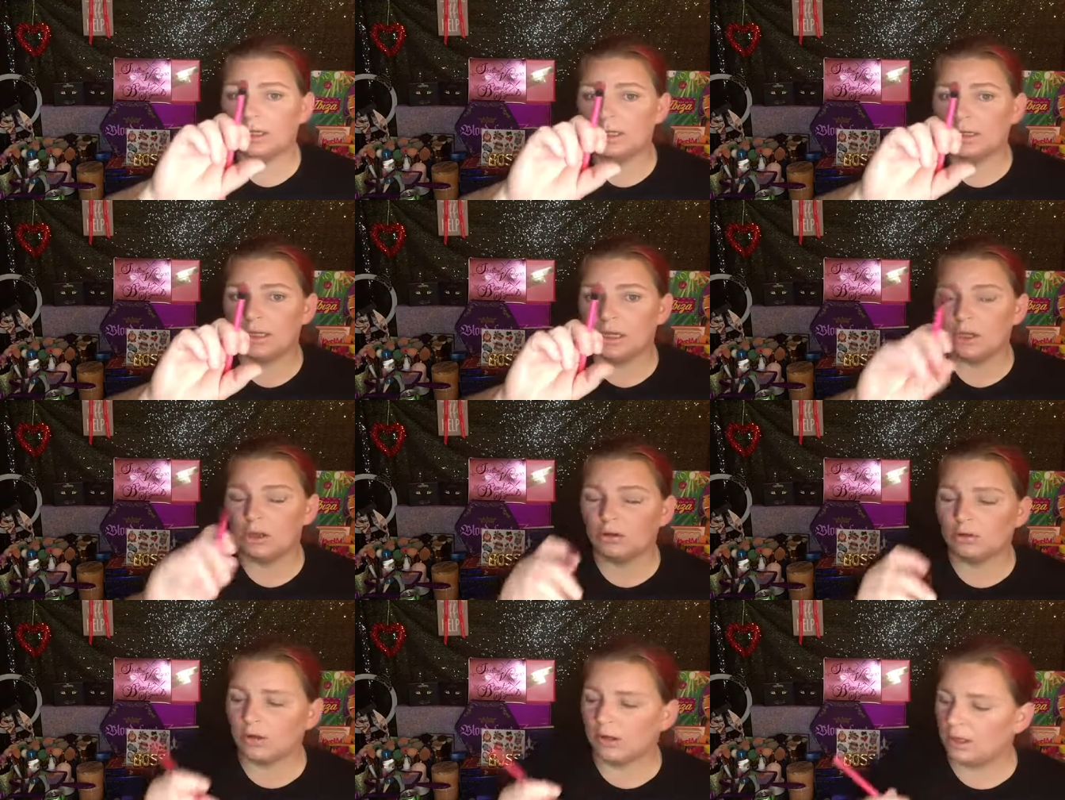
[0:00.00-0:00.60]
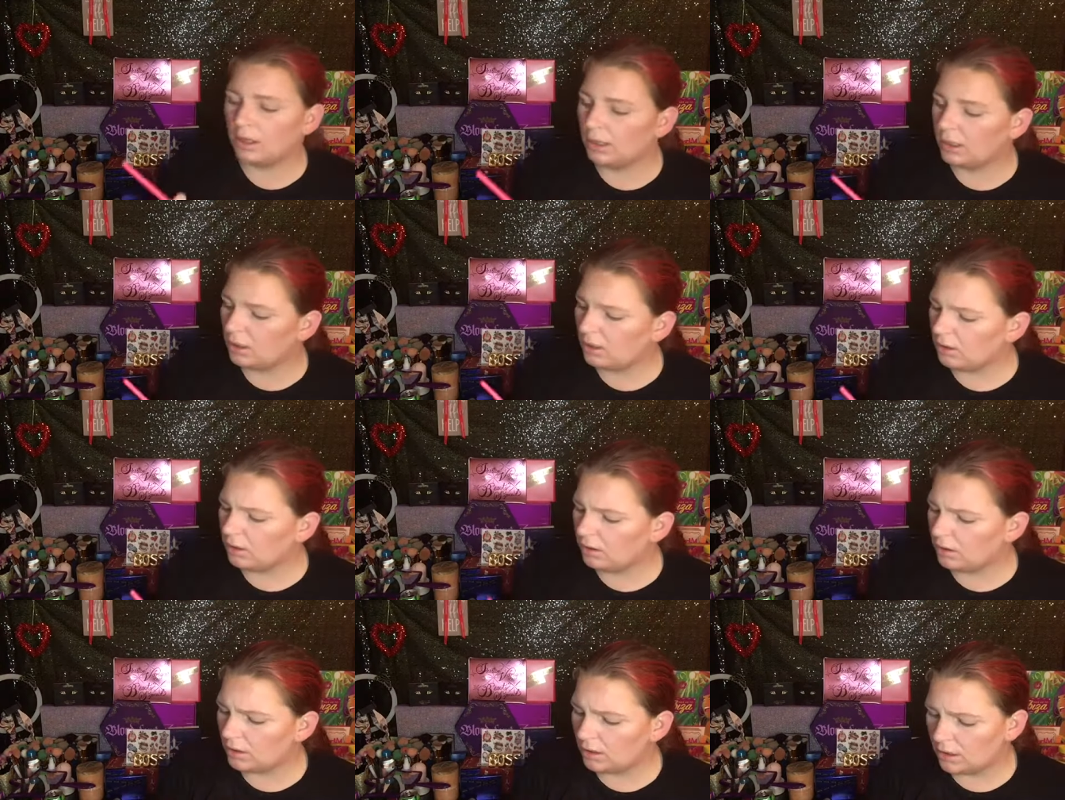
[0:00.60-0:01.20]
this right
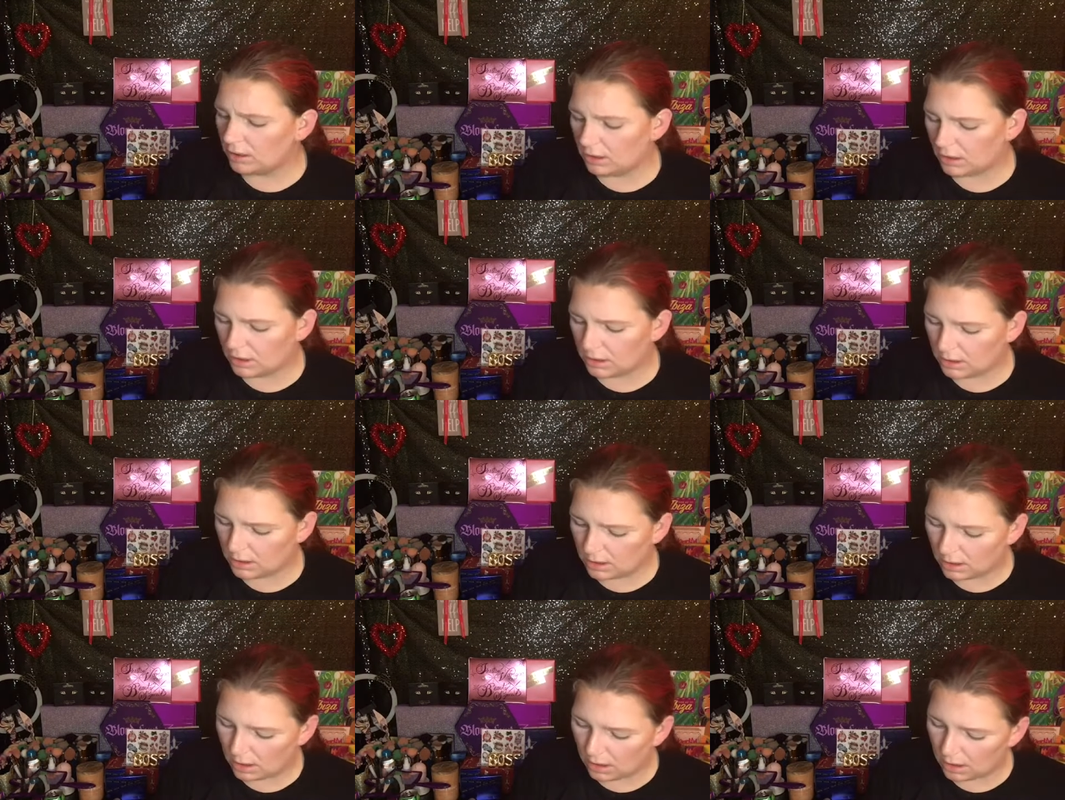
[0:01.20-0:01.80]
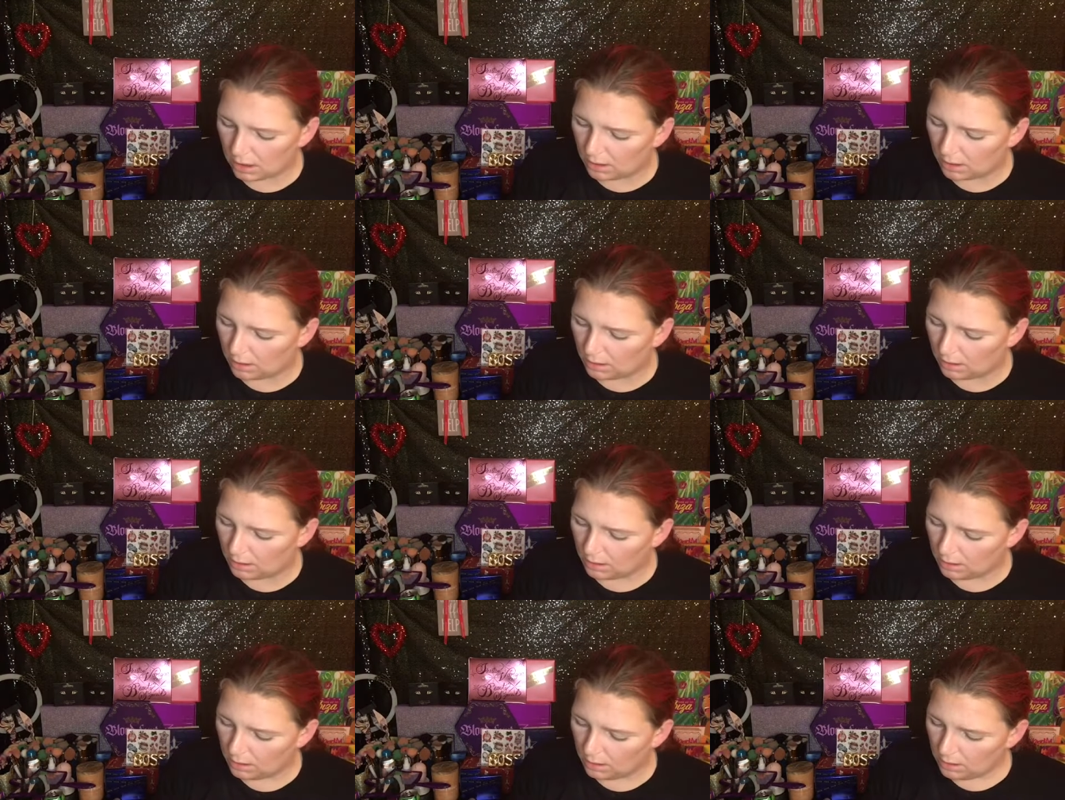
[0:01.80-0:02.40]
here. This is the
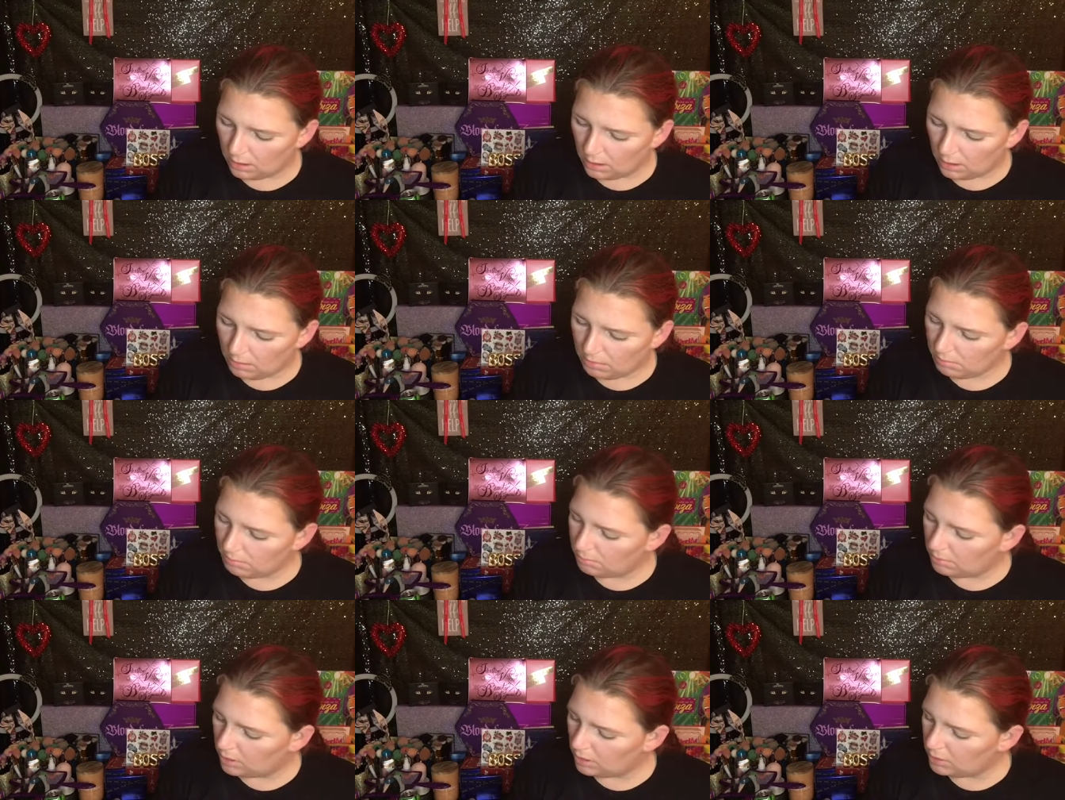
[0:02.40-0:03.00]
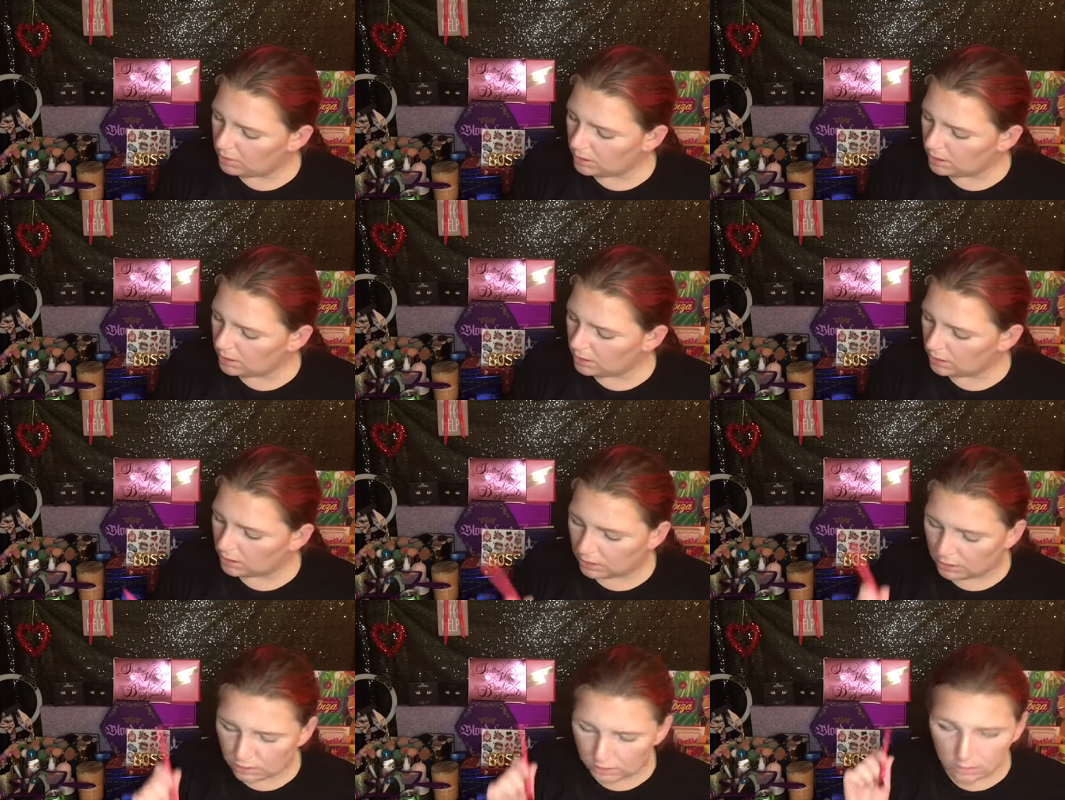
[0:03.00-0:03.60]
Moda
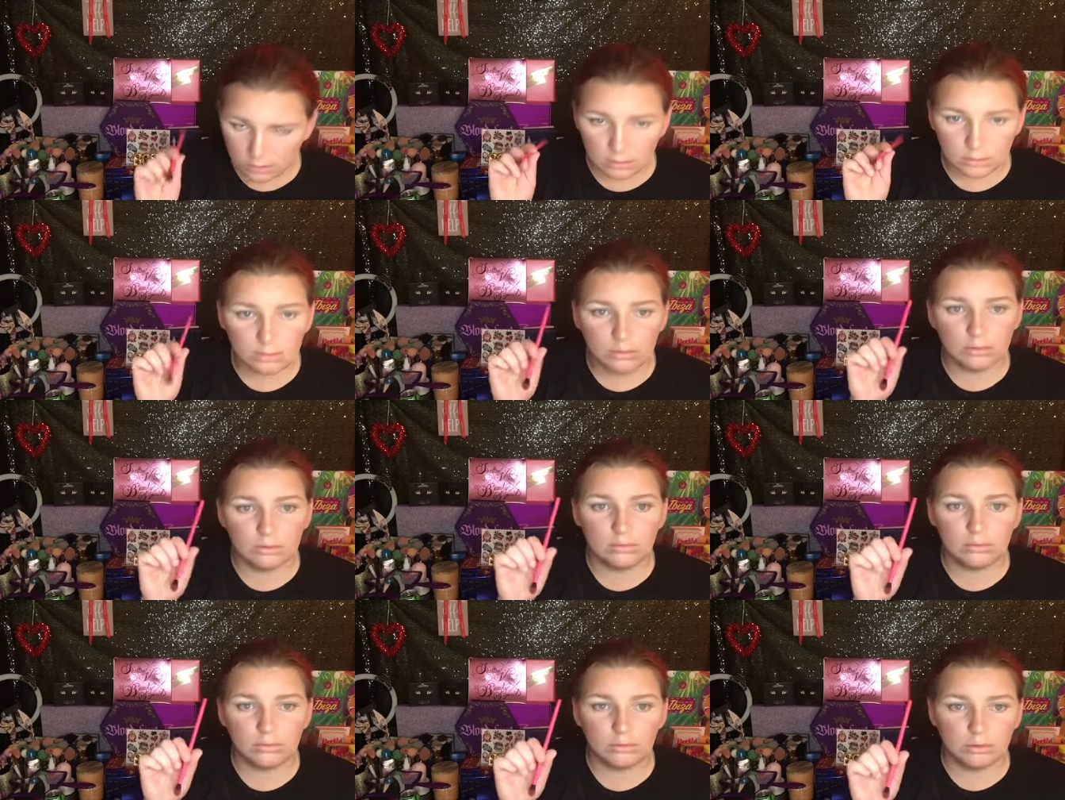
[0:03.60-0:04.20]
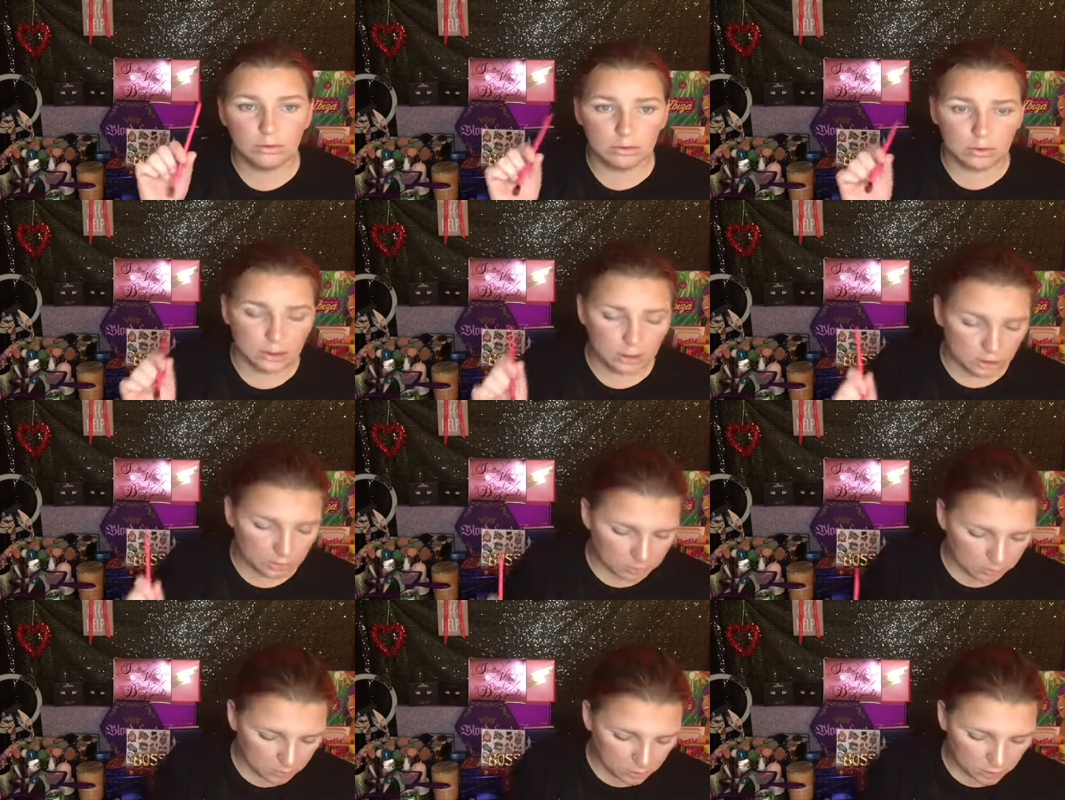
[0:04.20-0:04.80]
crease
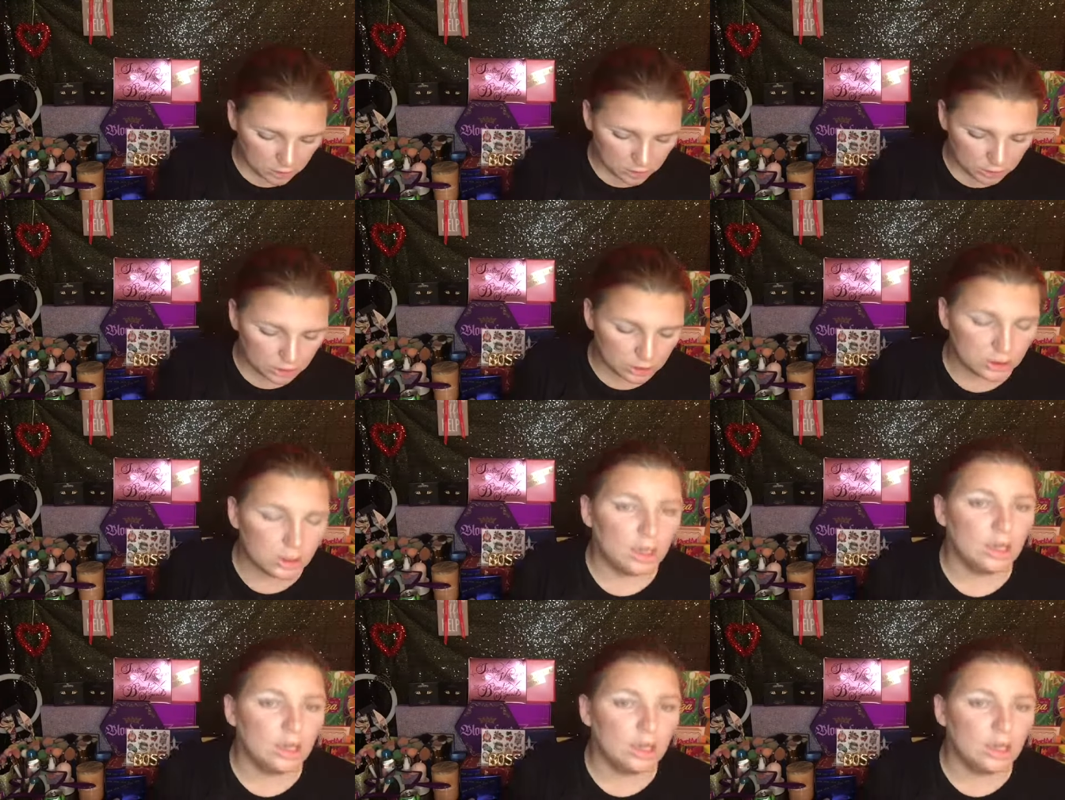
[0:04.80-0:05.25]
brush.